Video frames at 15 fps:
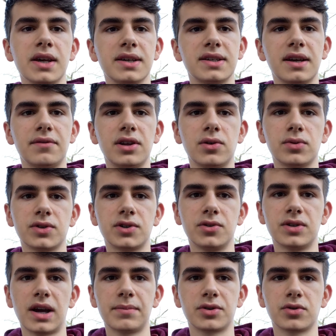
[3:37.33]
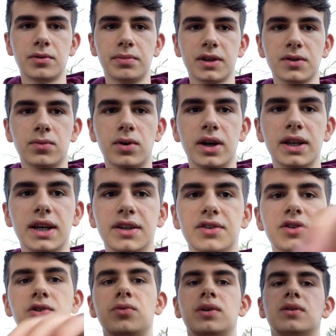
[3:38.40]
7 equals 2 times 3 plus 1, and
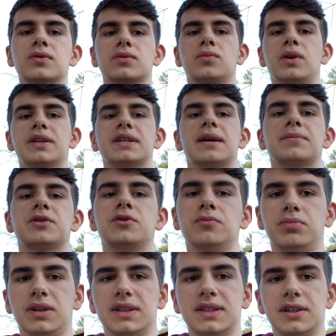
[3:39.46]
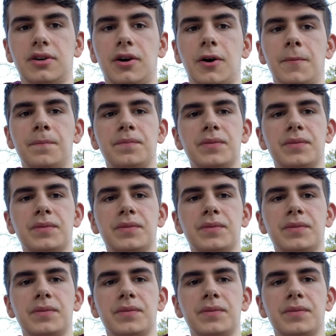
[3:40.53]
2 equals 1 times 2 plus 0.